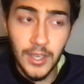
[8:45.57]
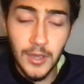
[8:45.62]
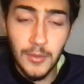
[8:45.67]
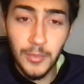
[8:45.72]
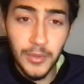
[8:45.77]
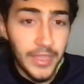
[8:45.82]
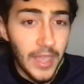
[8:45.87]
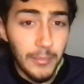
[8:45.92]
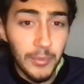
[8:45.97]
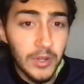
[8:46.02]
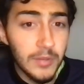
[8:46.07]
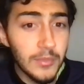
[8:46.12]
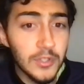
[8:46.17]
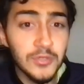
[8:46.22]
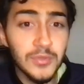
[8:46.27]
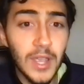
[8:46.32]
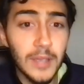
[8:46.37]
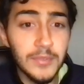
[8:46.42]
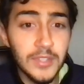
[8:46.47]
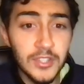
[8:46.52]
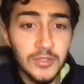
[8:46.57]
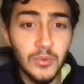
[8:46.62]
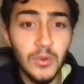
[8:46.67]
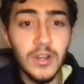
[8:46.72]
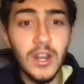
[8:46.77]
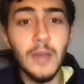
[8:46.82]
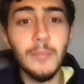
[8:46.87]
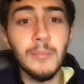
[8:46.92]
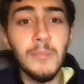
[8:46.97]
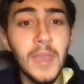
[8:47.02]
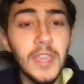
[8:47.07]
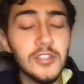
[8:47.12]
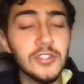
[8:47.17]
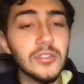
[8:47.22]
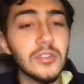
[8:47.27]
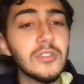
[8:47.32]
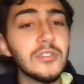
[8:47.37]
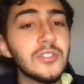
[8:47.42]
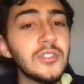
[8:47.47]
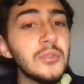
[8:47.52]
But that pretty much wraps this one up. Make
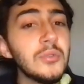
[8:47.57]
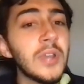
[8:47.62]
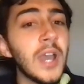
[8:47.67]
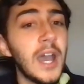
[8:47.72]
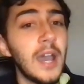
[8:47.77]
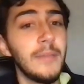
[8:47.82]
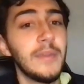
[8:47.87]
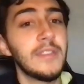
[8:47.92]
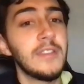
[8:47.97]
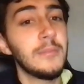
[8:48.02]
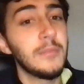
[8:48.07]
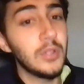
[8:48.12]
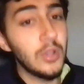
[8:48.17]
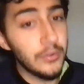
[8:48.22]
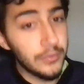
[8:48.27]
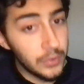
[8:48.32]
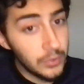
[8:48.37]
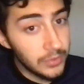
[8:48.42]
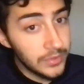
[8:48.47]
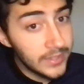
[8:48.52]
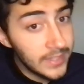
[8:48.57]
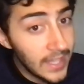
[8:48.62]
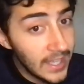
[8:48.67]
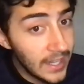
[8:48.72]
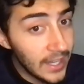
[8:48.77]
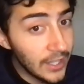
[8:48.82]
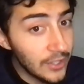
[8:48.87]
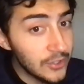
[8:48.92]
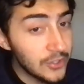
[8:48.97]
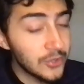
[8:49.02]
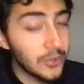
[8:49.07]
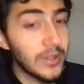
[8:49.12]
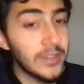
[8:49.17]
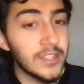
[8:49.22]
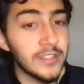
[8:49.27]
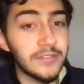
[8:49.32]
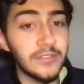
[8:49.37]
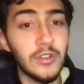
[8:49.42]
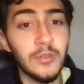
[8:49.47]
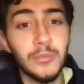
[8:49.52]
sure to comment down below if you did enjoy
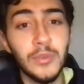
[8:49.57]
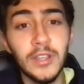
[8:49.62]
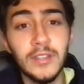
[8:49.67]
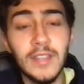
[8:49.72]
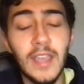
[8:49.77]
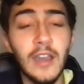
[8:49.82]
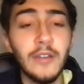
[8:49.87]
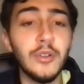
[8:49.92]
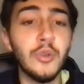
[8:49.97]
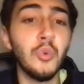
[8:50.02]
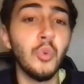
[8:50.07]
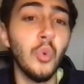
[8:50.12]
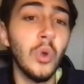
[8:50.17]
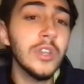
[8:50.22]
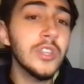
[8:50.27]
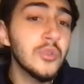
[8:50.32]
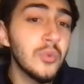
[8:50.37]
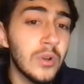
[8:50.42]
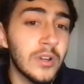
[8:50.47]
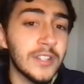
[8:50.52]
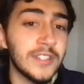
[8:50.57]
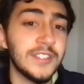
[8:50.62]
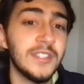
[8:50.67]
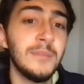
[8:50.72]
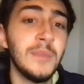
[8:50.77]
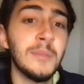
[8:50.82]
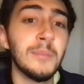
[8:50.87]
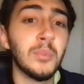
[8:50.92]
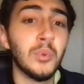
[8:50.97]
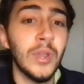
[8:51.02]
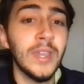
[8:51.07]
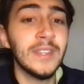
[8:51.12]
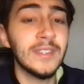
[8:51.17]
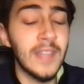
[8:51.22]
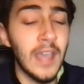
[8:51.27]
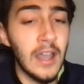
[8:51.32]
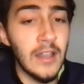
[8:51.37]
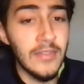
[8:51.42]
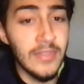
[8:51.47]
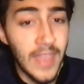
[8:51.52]
this film breakdown and what you want to see me break
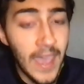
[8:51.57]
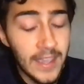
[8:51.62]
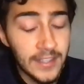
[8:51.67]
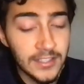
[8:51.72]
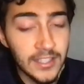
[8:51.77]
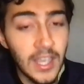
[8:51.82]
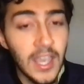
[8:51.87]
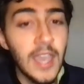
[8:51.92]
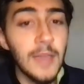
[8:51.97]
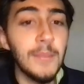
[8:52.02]
down next.